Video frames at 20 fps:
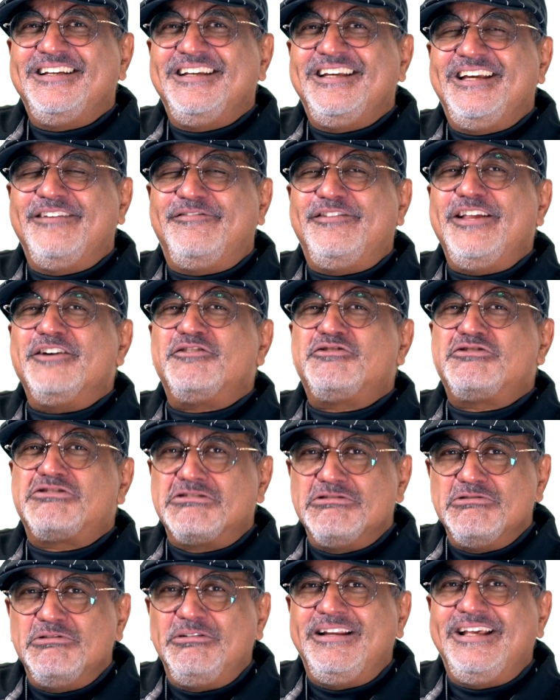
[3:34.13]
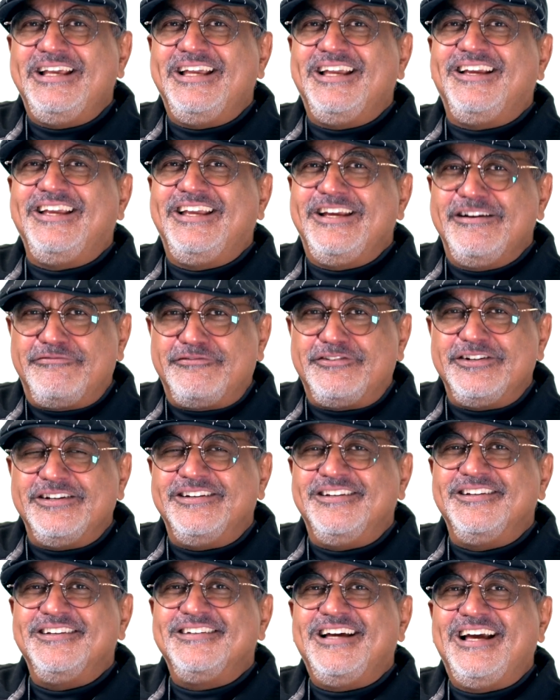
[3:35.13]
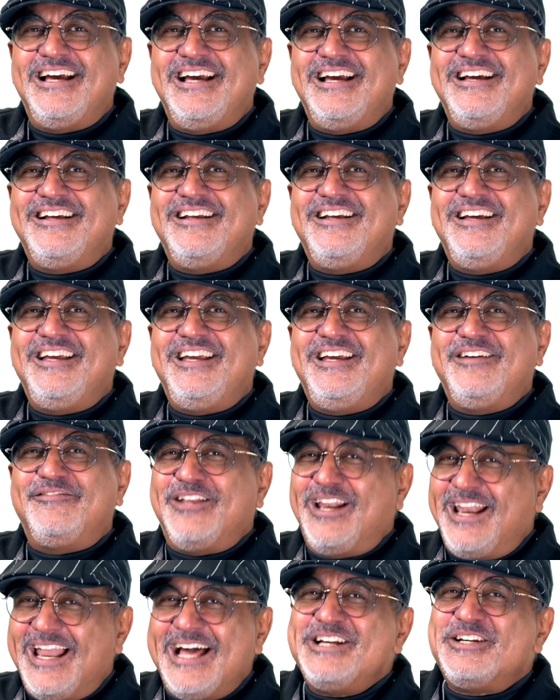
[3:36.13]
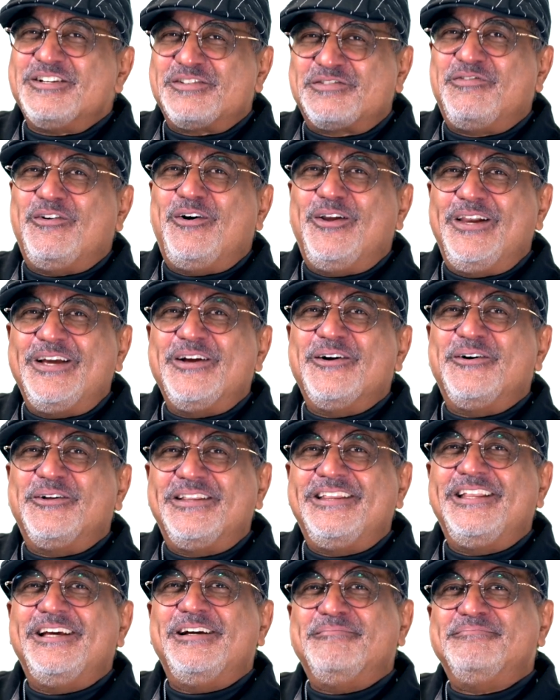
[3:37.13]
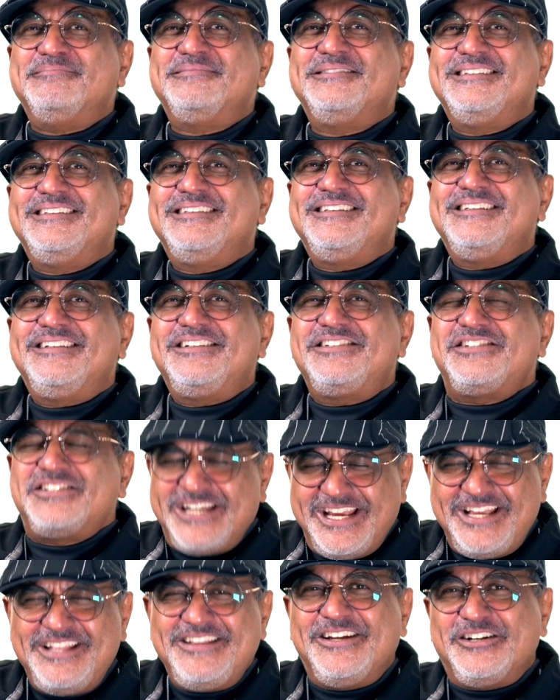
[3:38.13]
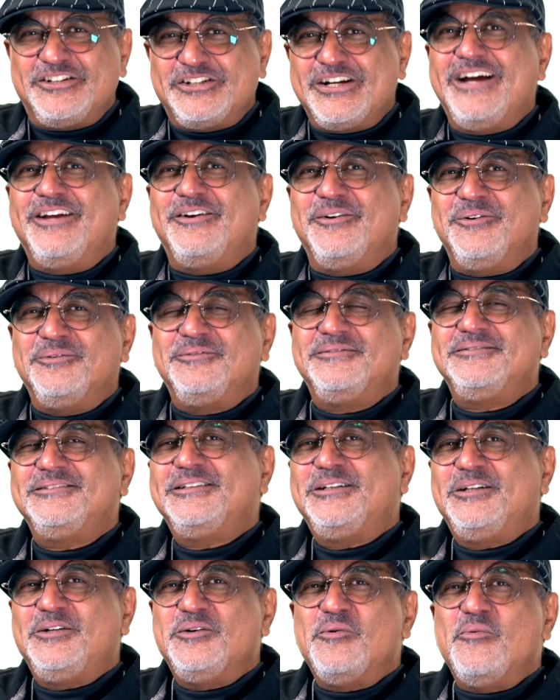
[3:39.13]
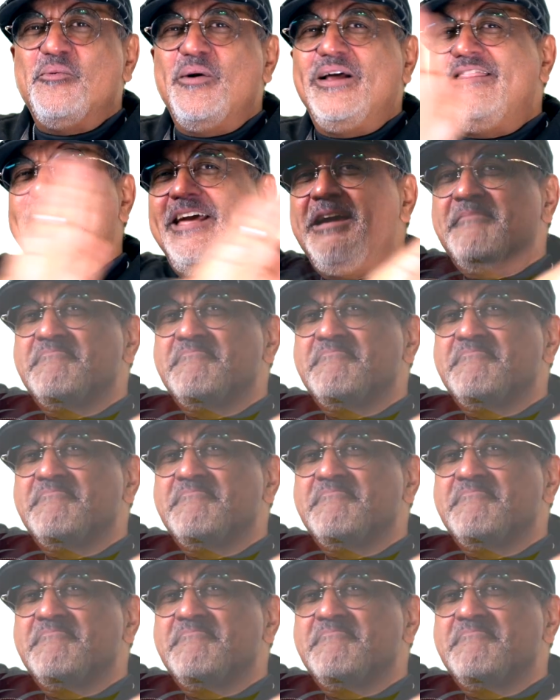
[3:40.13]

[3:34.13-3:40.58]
If they're truly gifted, if the light is falling on them, stay in their shadow. When they